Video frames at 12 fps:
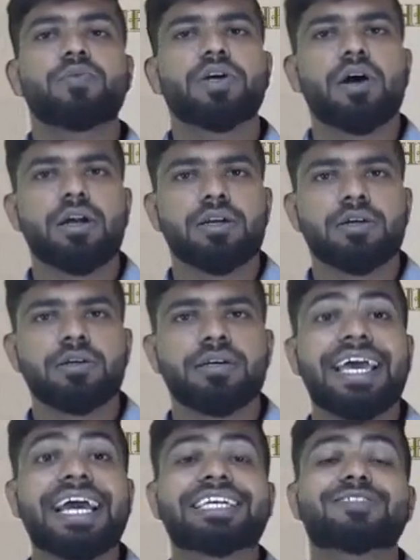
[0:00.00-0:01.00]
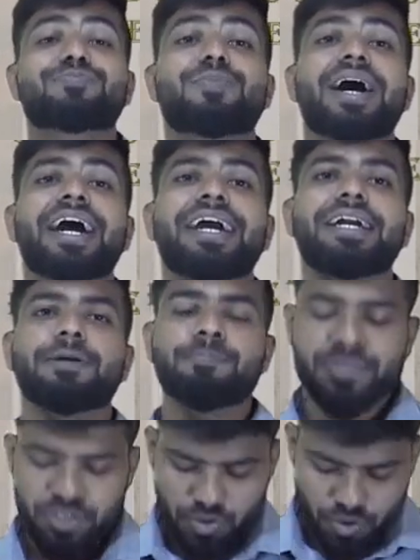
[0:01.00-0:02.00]
we call? Expired.
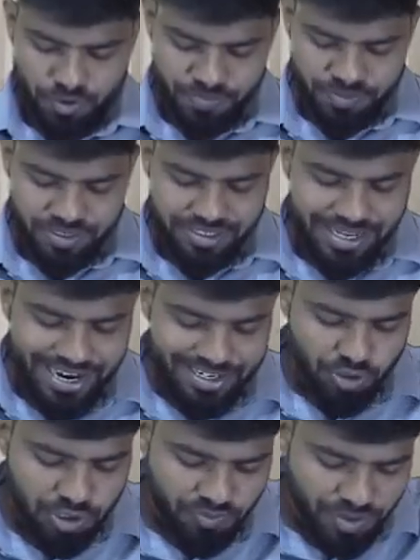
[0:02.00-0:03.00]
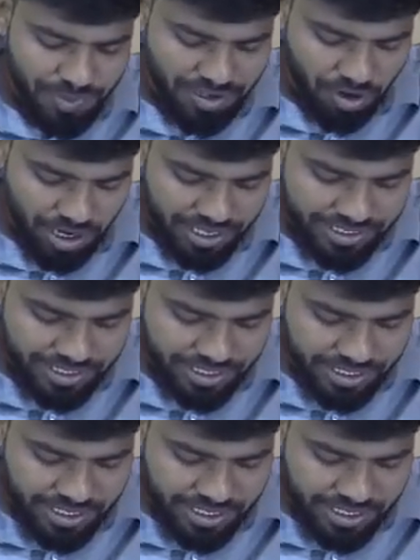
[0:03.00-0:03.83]
So this 8,000 will be called as the